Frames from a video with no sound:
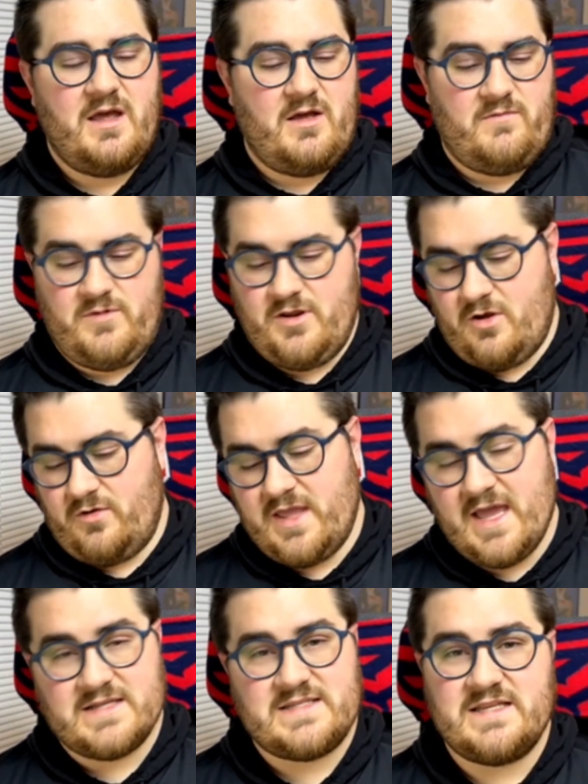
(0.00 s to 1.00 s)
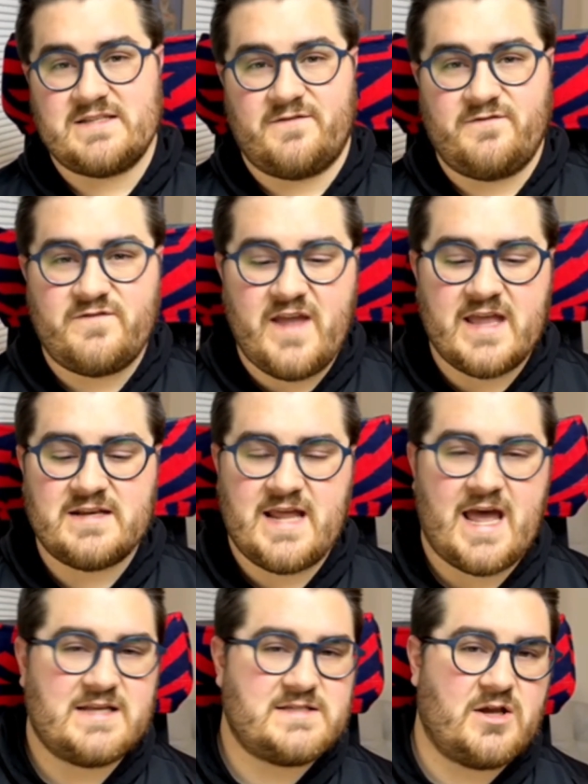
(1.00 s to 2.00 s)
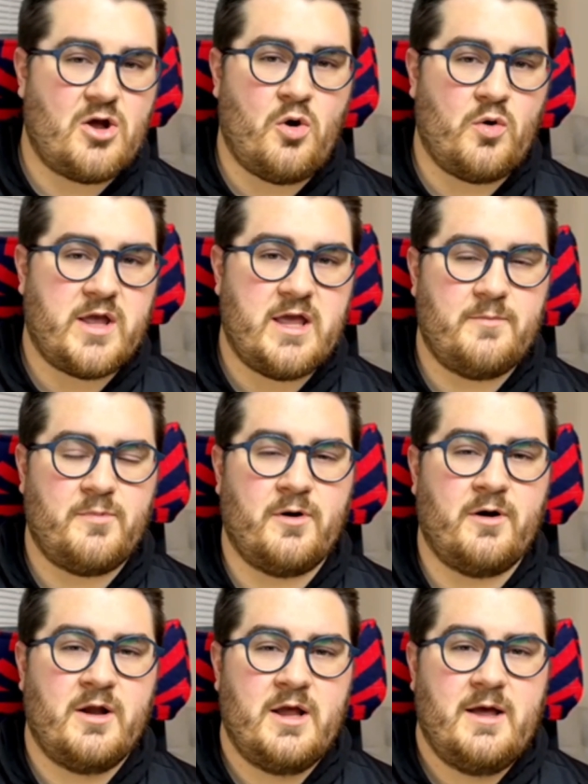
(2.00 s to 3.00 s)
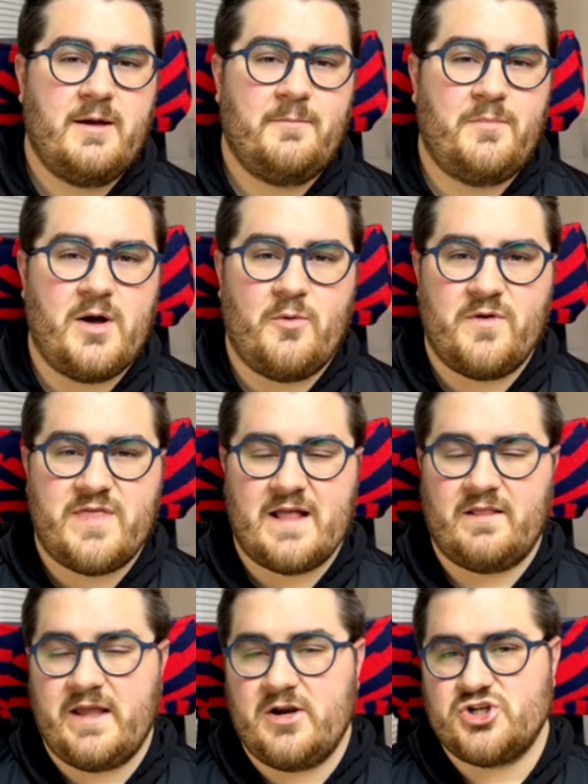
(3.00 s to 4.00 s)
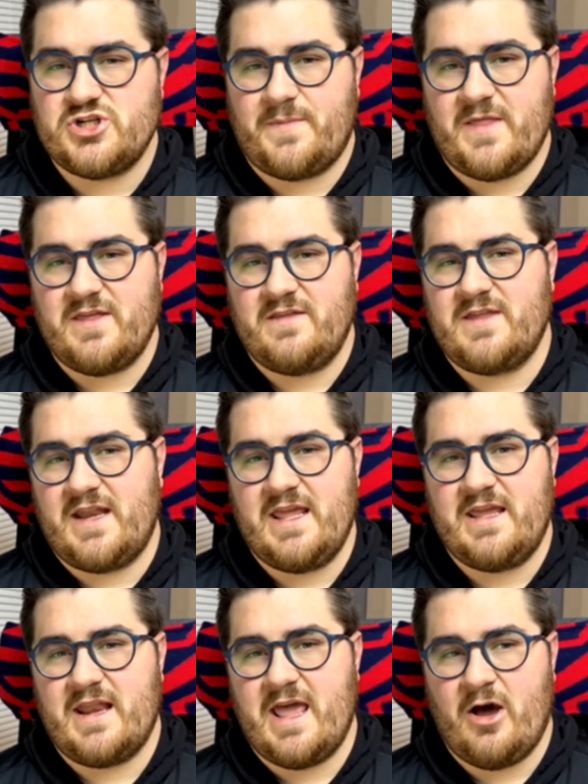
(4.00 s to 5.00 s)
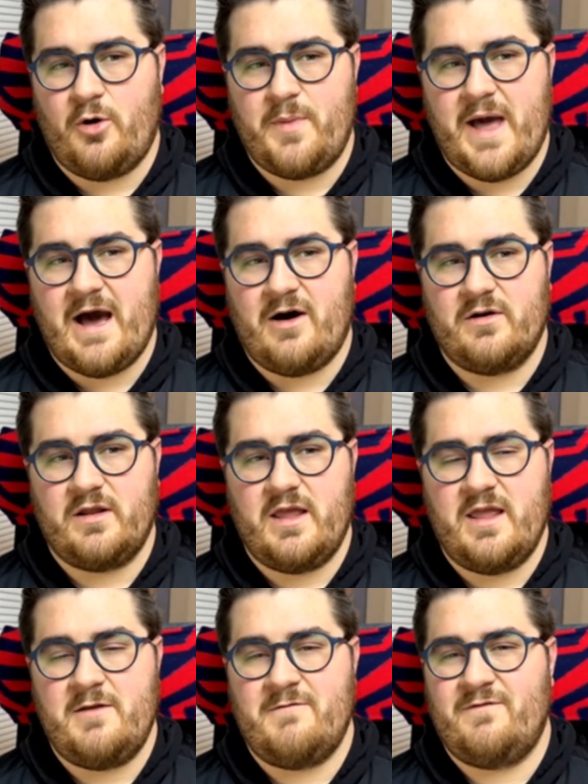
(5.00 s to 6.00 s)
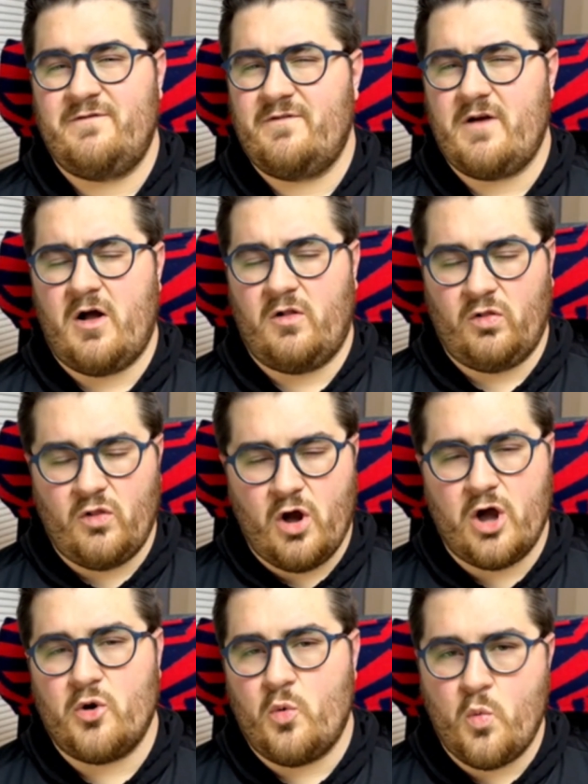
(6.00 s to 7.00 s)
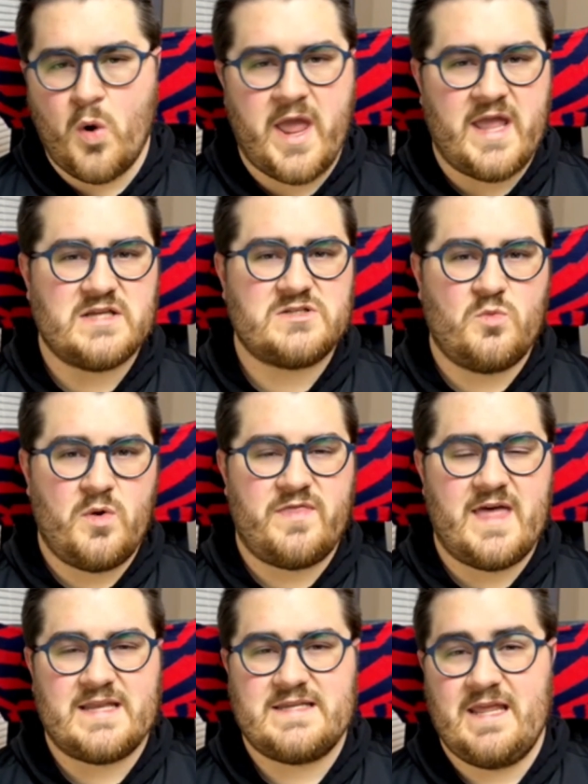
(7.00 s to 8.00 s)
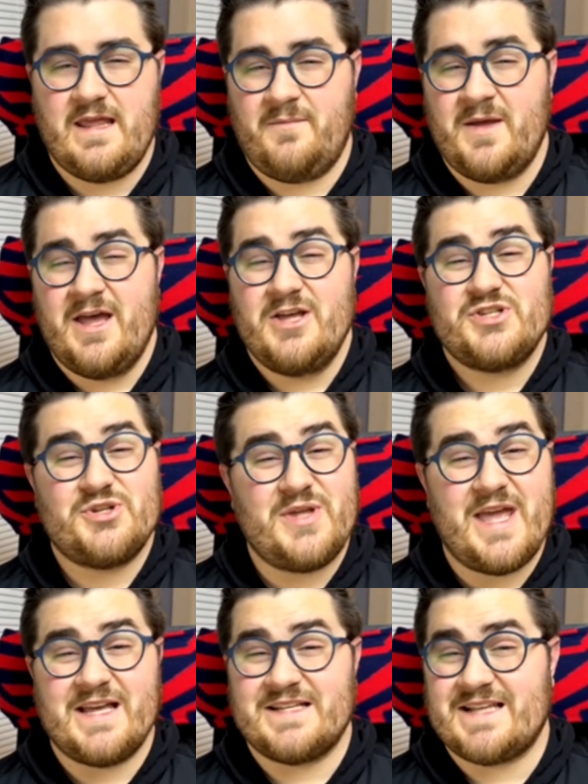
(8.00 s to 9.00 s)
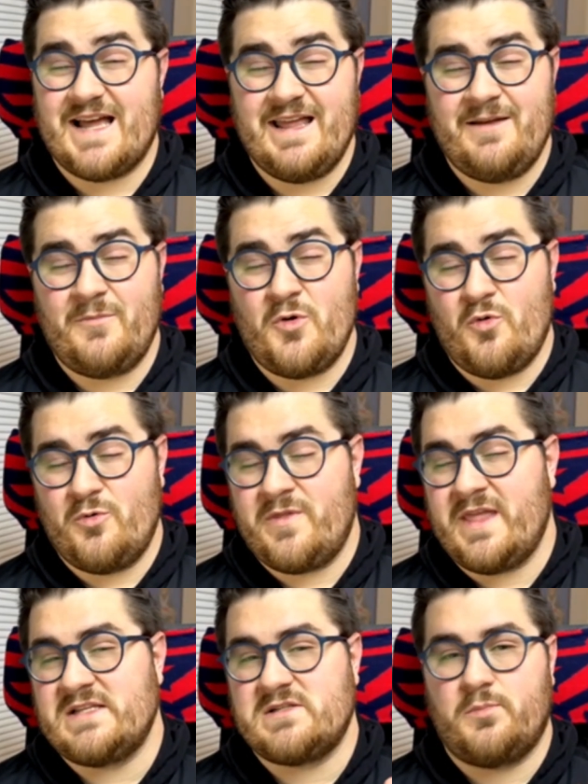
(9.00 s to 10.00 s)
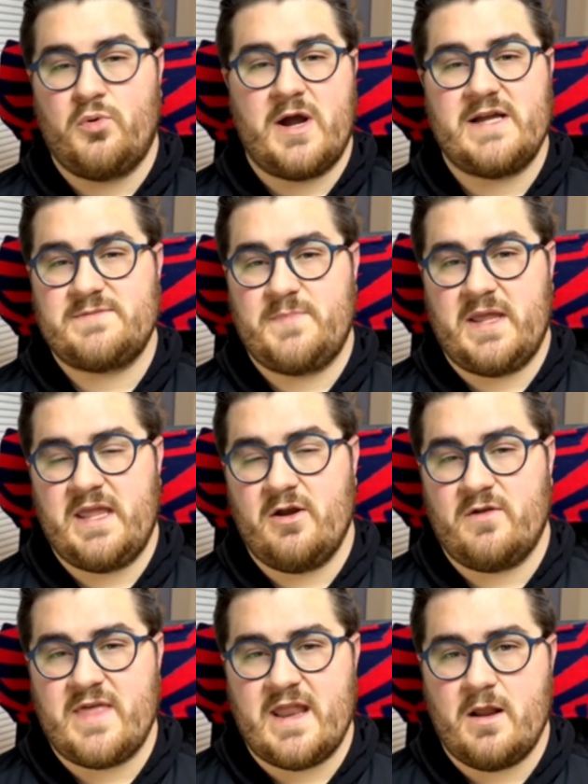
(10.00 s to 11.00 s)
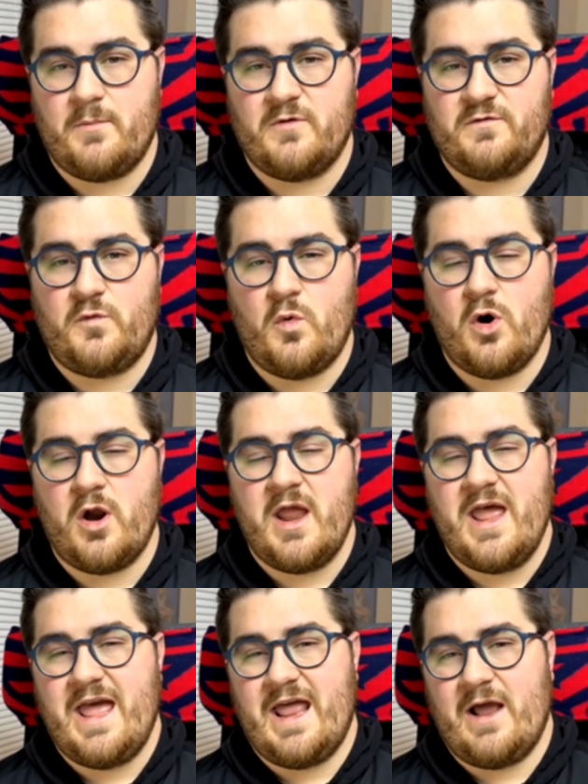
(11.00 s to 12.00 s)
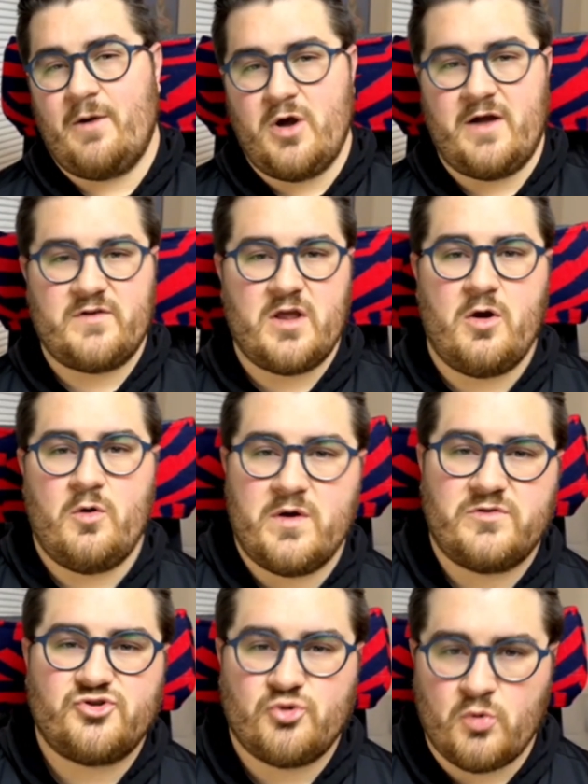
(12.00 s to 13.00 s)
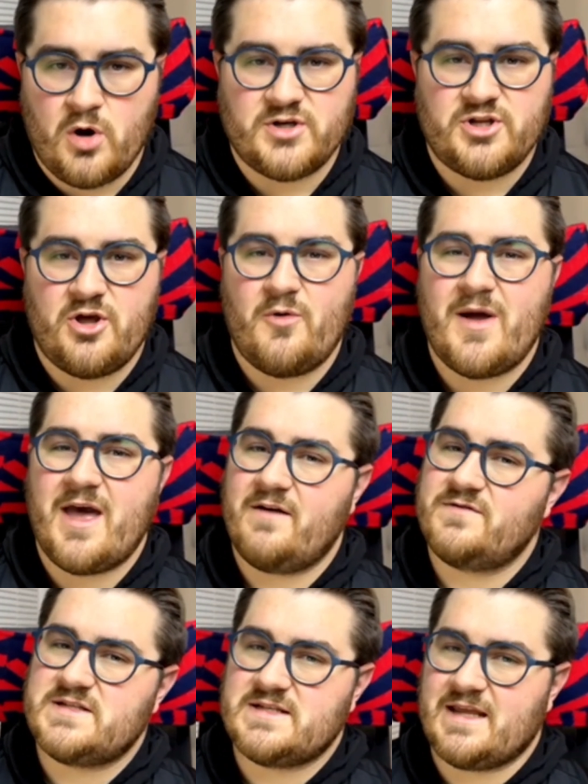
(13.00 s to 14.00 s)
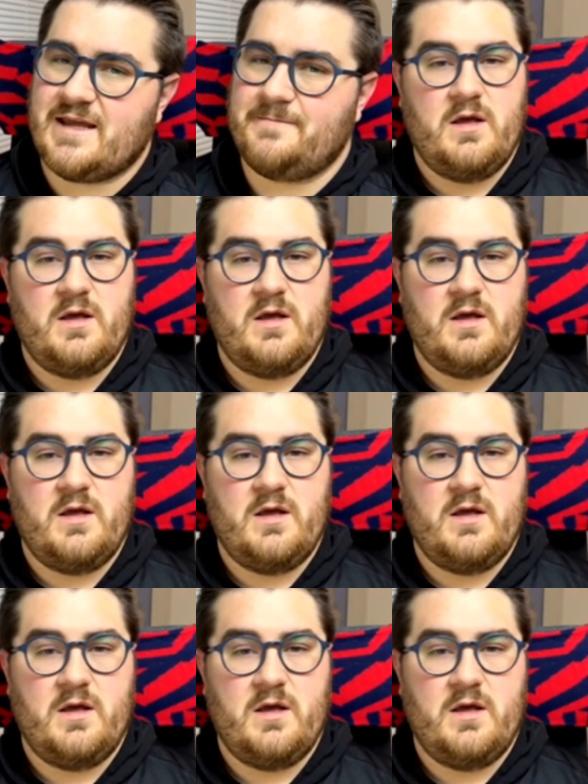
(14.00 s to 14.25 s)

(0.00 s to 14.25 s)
yes, he's a fantastic goalkeeper, but with that leadership, I think that he could help out in a lot of ways with that team. So yes, I am going with a surprise pick here at that number 4, and I will have to go with Toronto FC.